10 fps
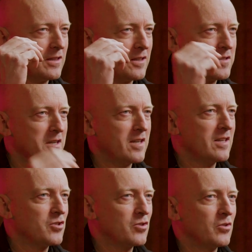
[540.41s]

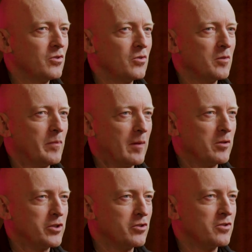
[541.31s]
listening to the
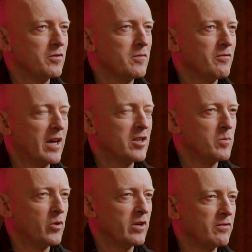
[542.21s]
publishers from the
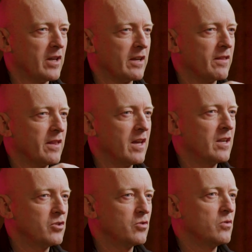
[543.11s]
vantage point of like,
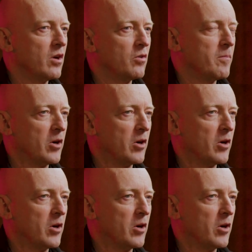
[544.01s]
they do know the